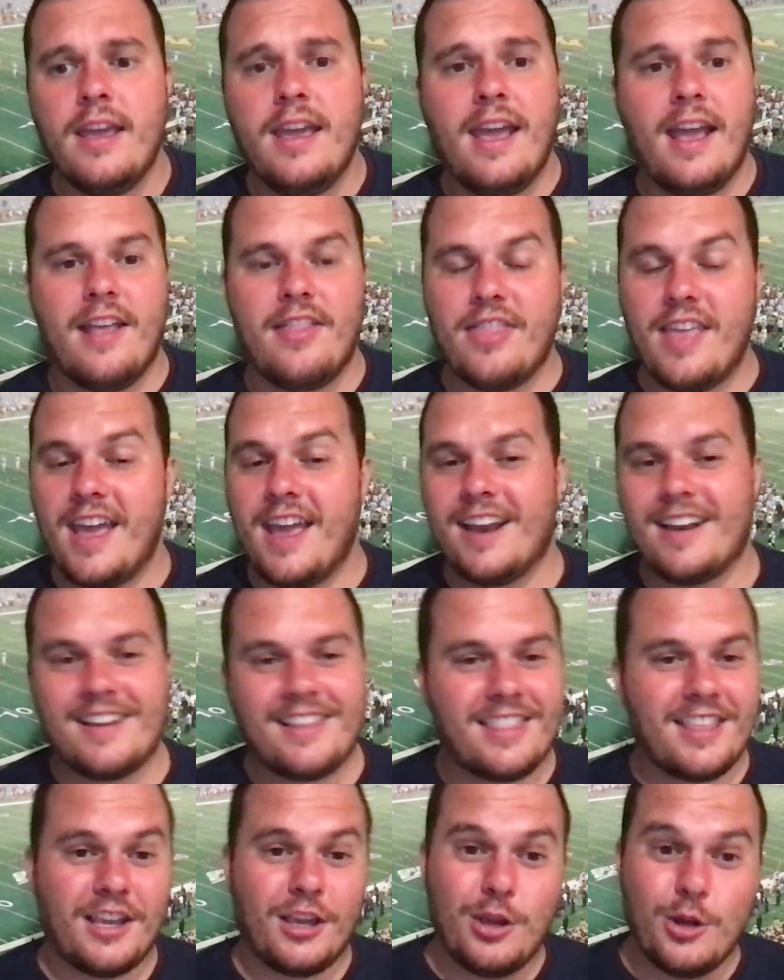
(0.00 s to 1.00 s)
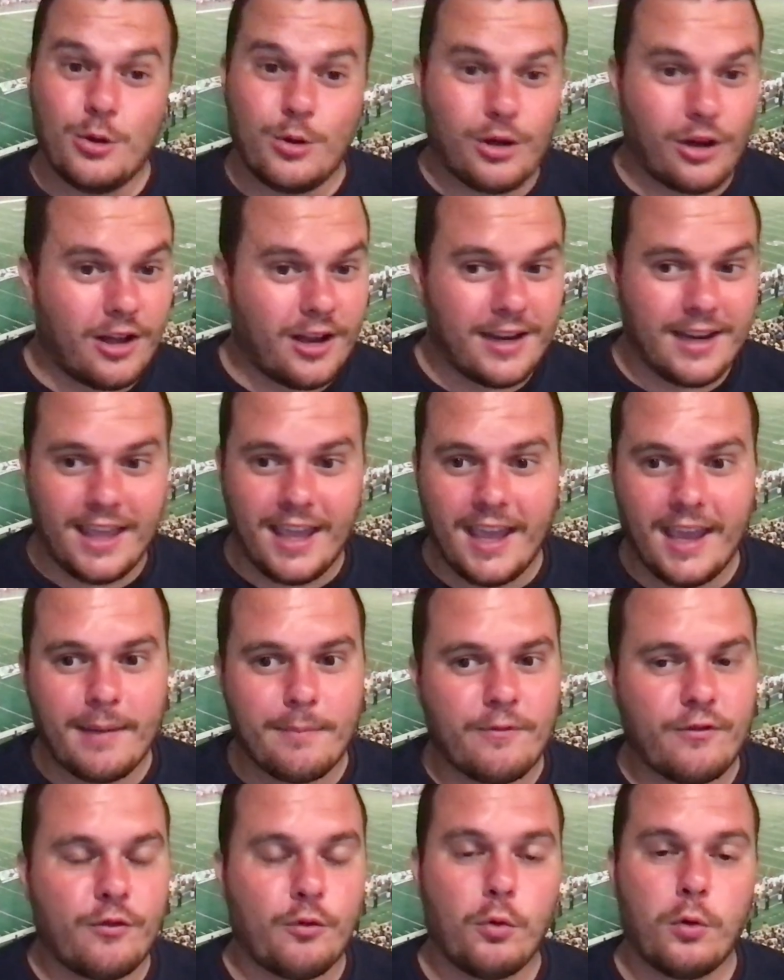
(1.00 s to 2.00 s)
And then the UConn game
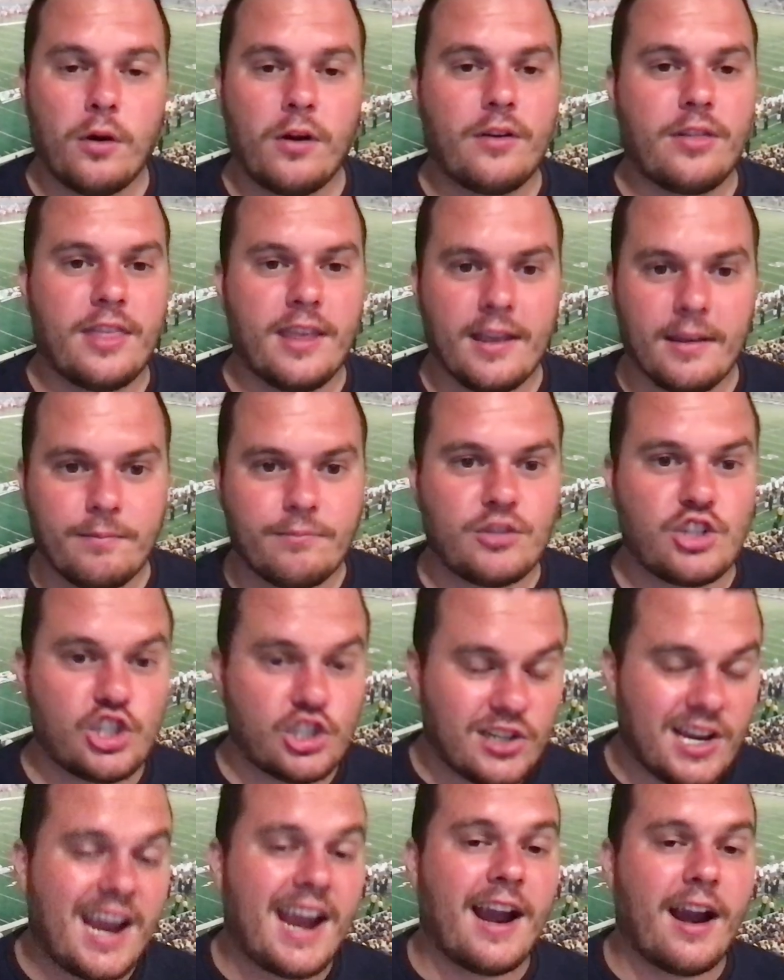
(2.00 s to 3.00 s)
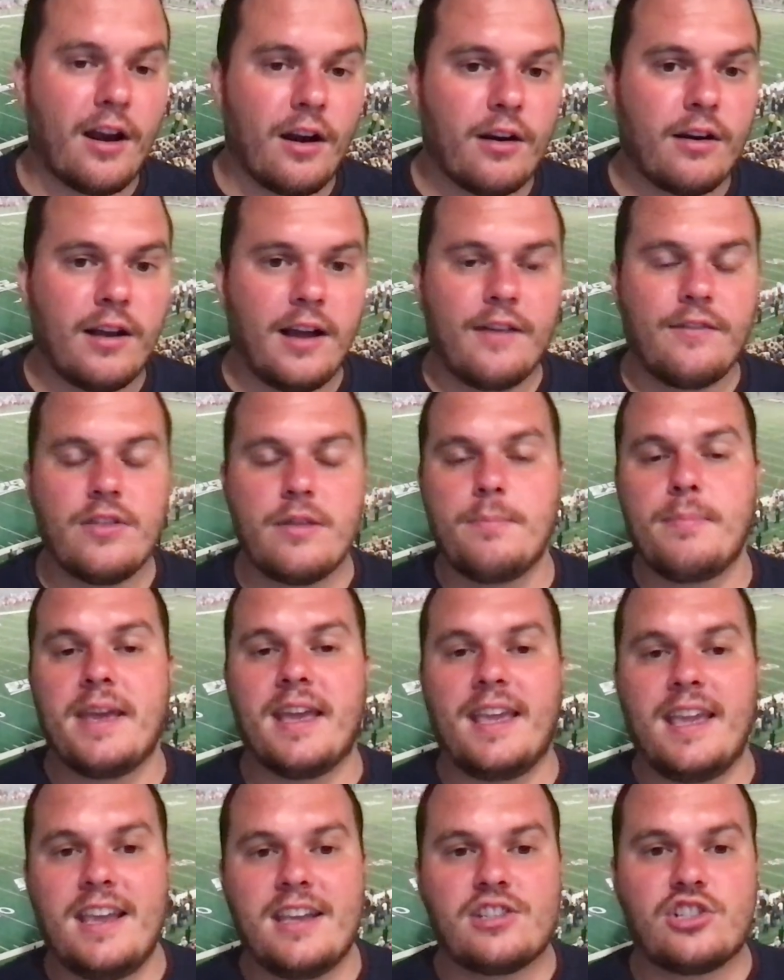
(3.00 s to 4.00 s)
for the share of the
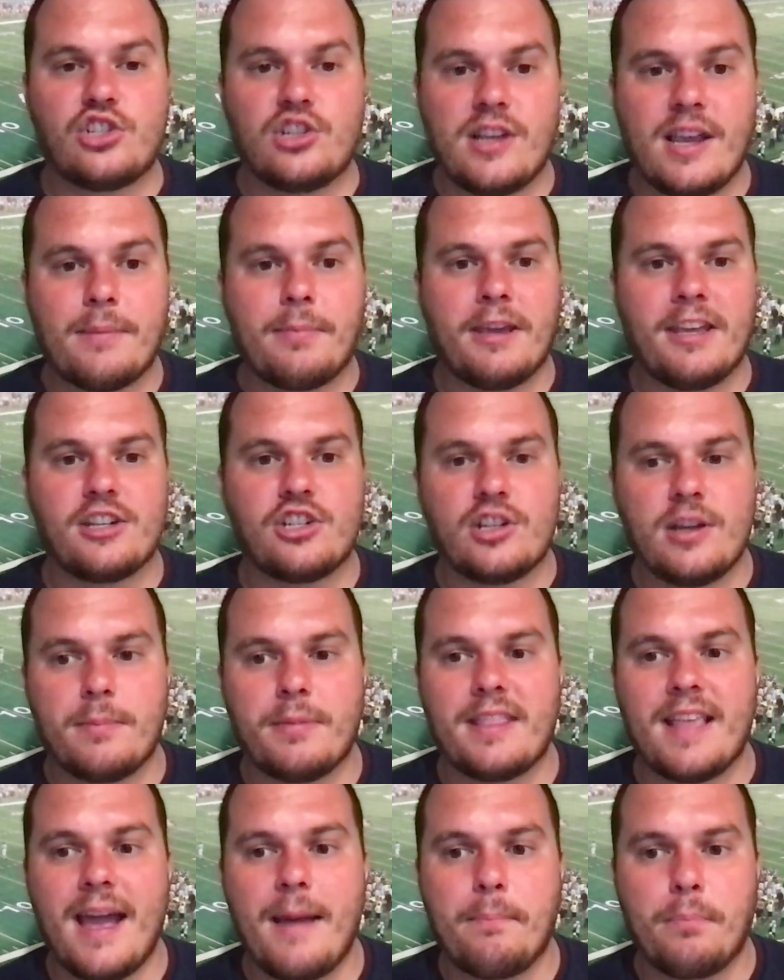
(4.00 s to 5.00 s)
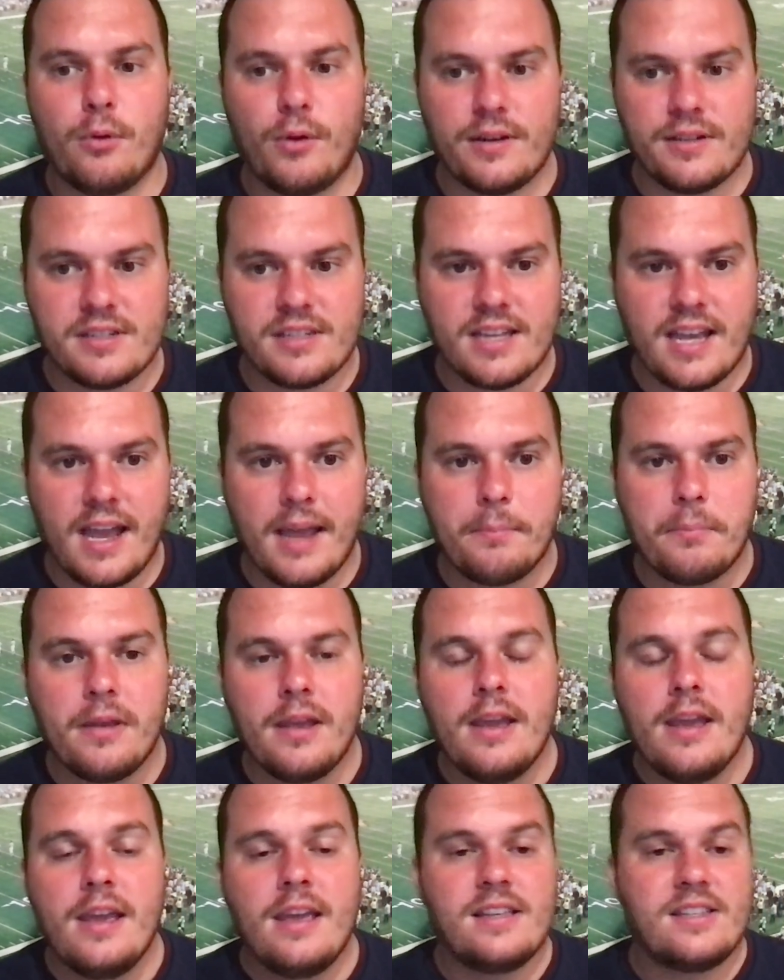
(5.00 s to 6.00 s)
Big East championship at that point in time,
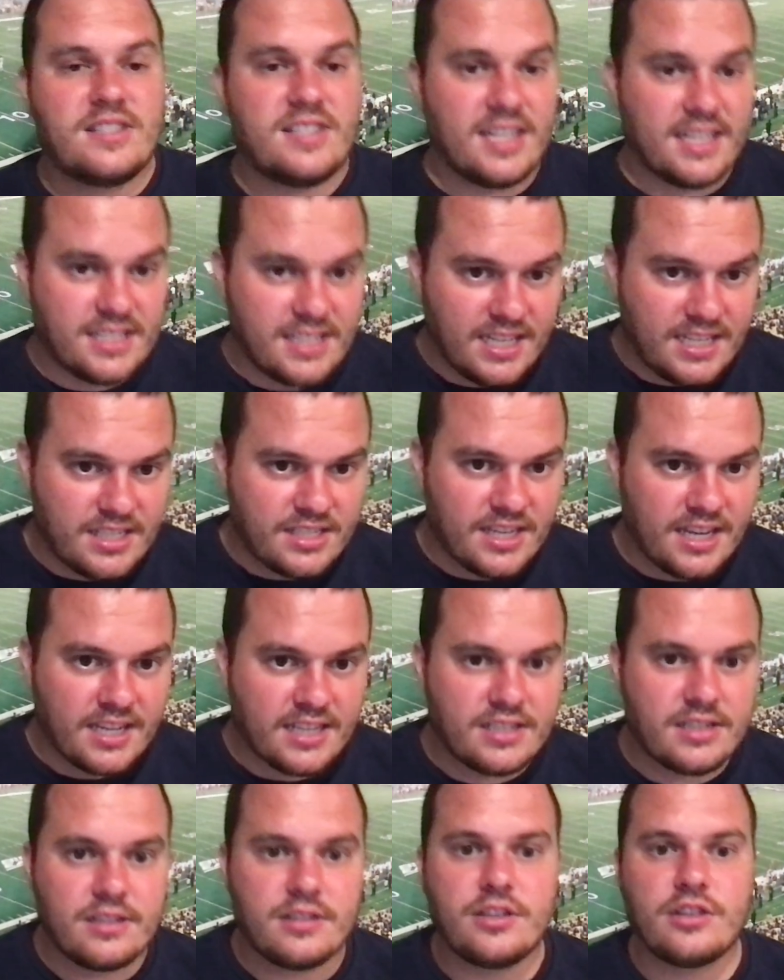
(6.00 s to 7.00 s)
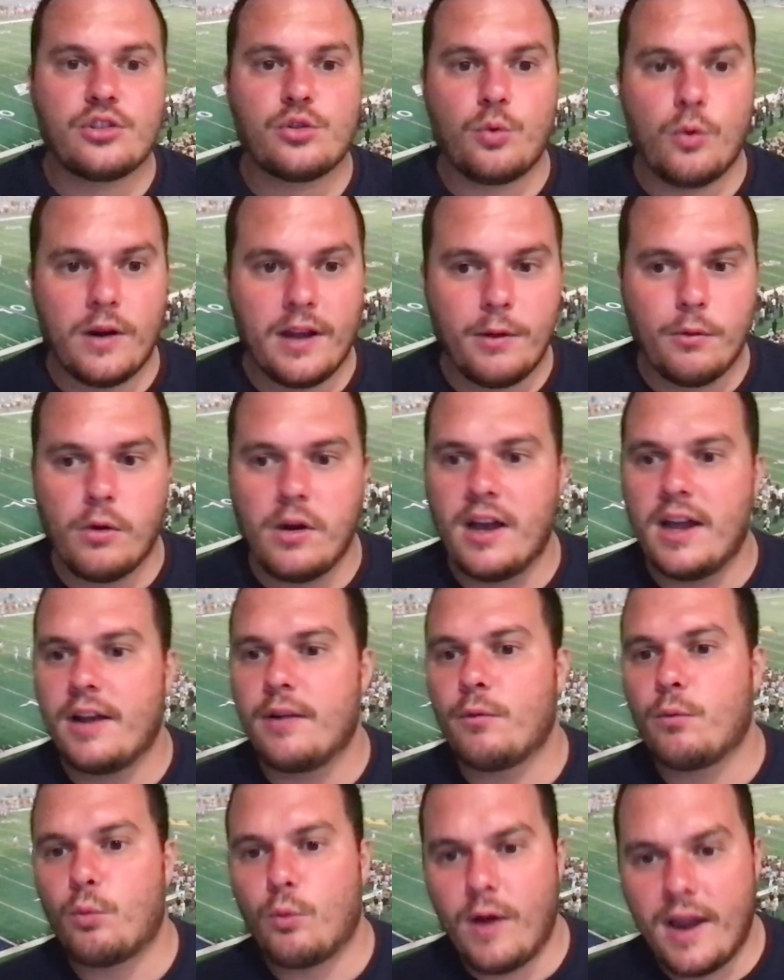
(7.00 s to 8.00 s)

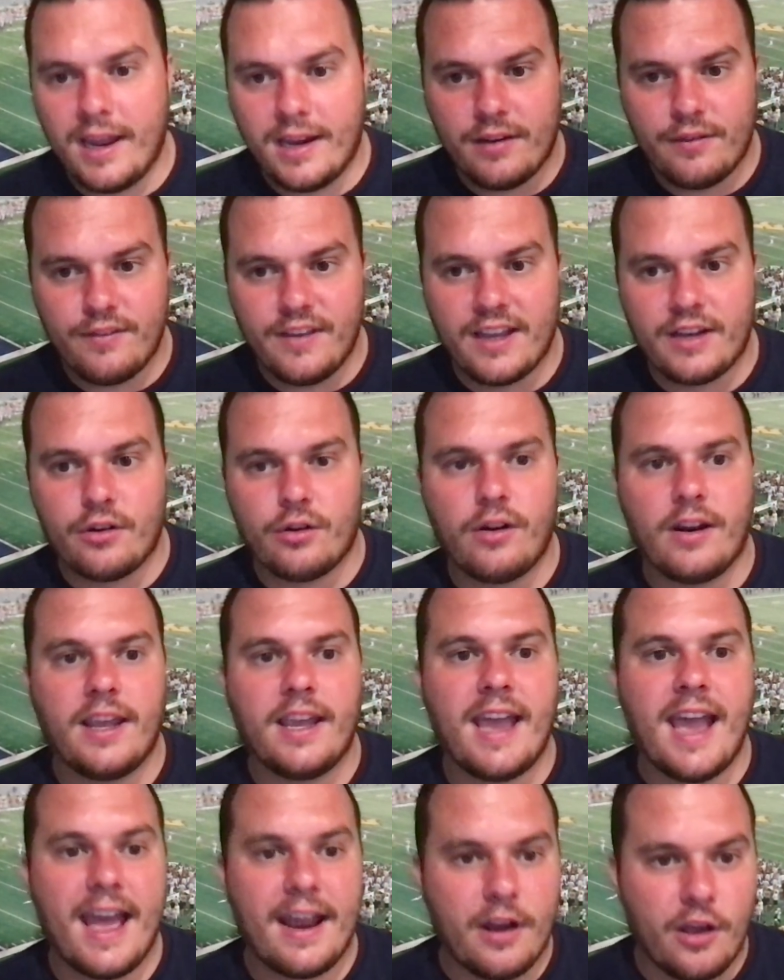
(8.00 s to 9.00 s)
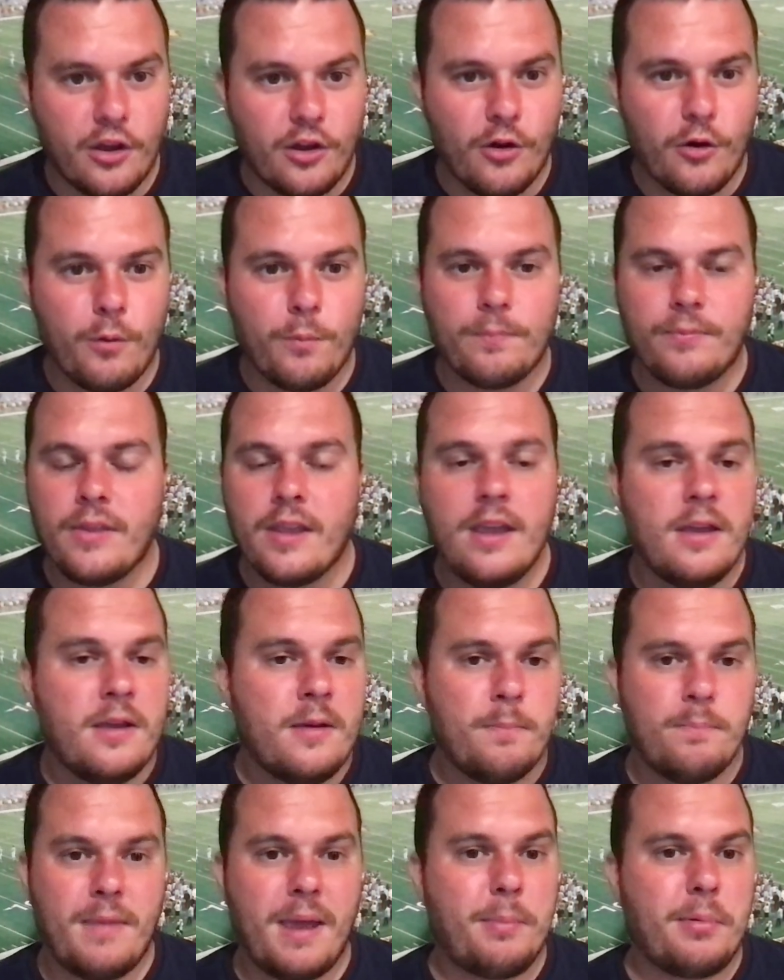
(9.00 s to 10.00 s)
66-21 ranked victory at home.
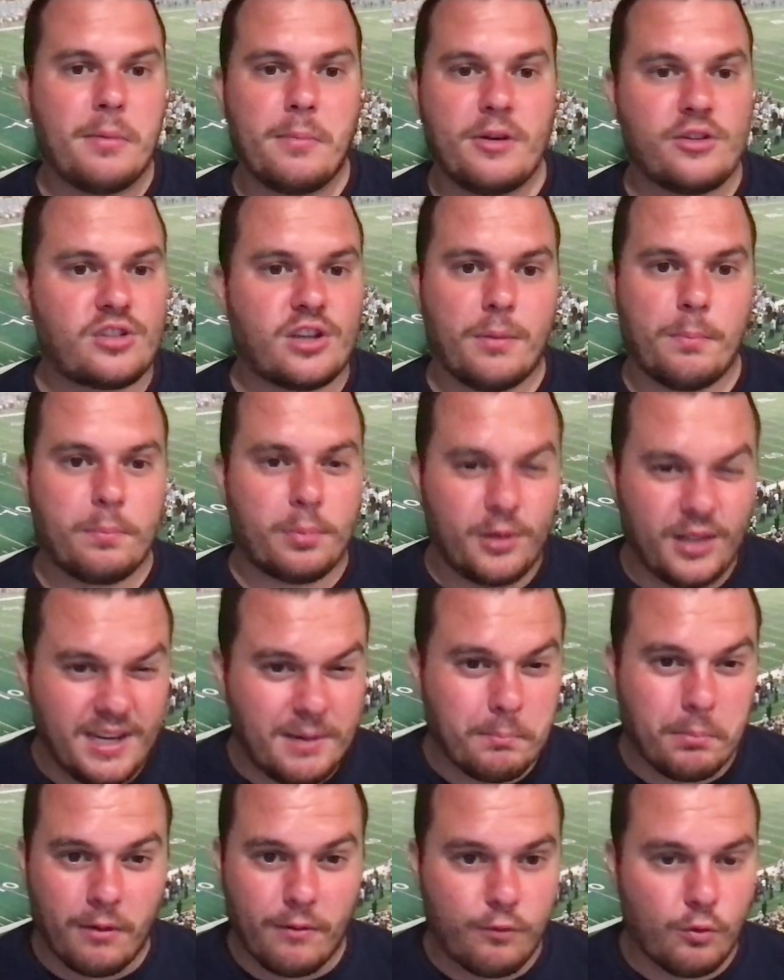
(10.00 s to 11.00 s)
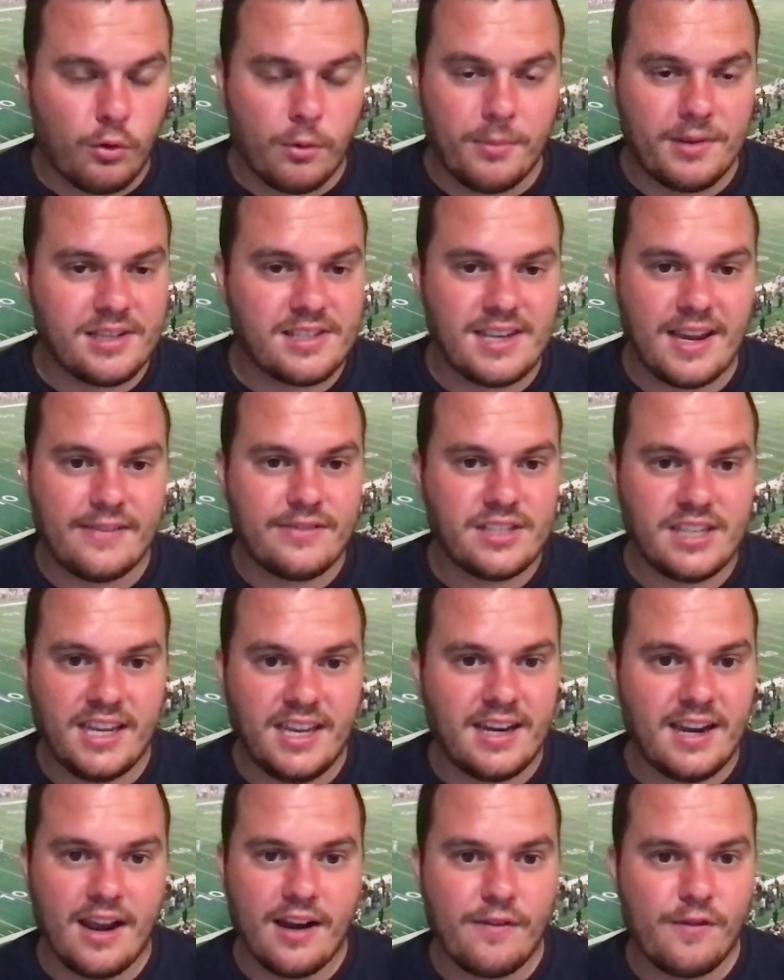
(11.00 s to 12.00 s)
Maybe the most complete performance I've
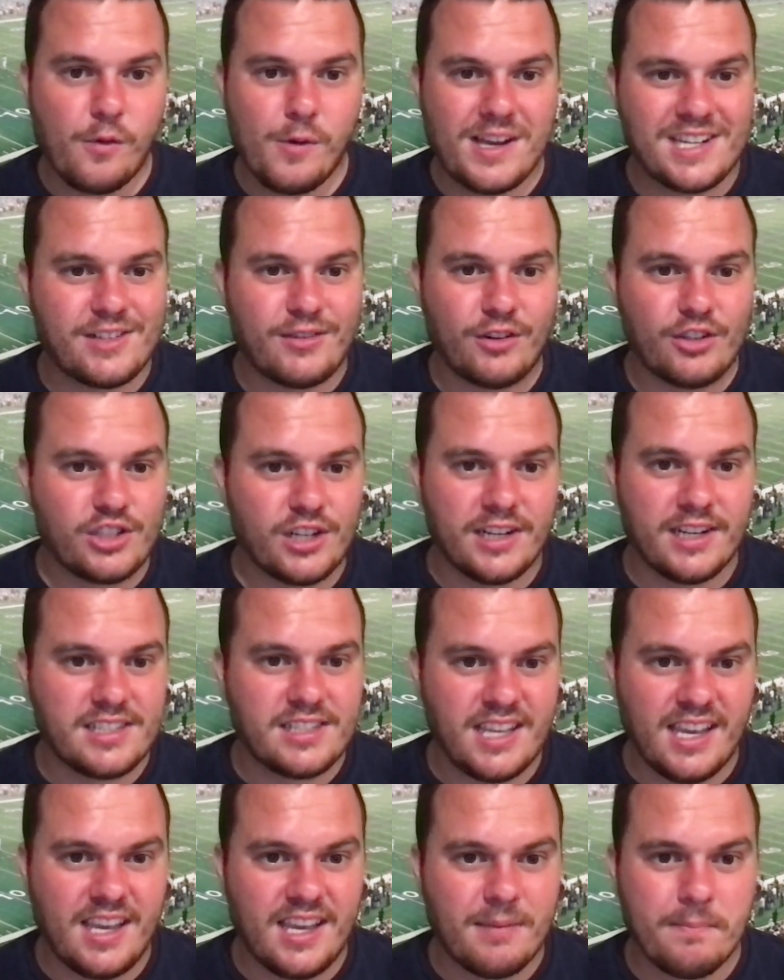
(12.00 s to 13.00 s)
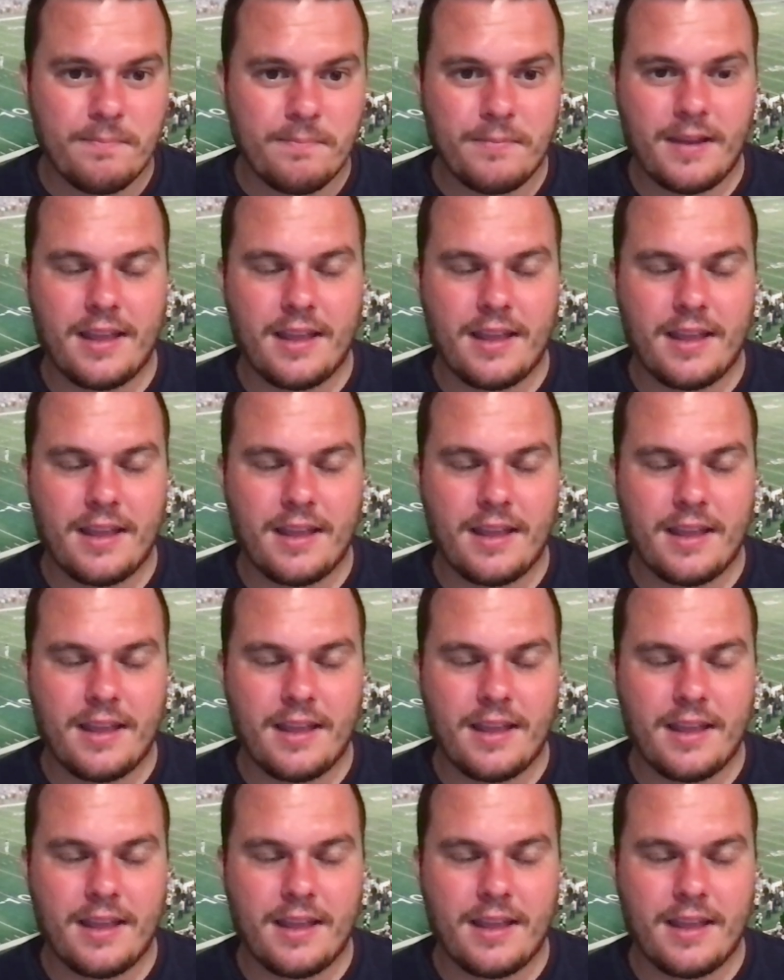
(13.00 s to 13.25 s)
seen out of a West Virginia team.